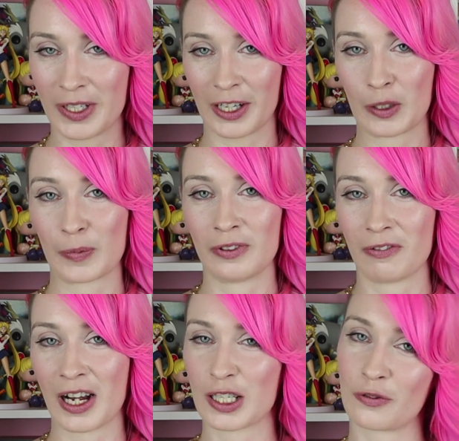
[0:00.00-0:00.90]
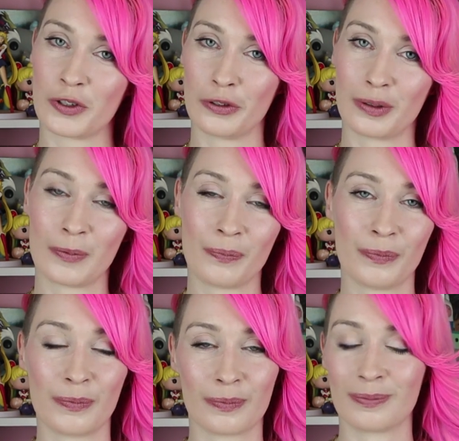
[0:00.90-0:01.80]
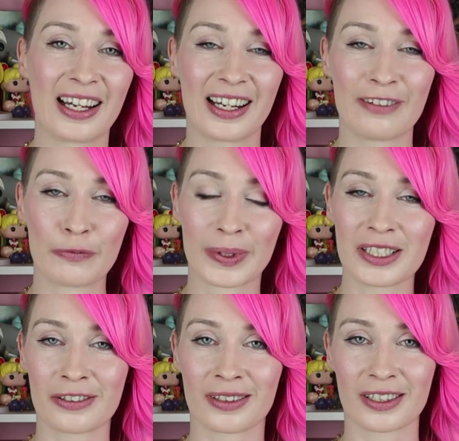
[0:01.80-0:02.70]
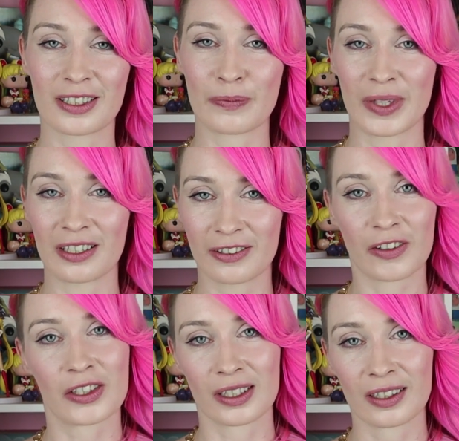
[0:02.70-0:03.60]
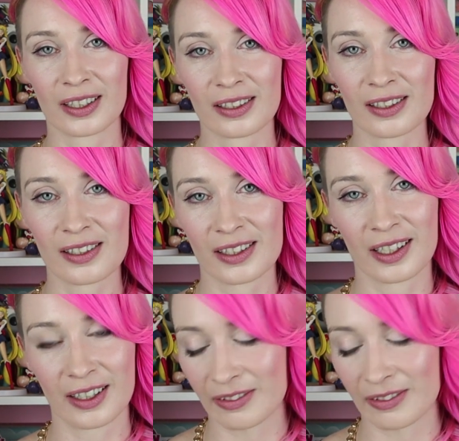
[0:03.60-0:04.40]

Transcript: terrible fast food? I I'm pretty sure there's some like Christian things on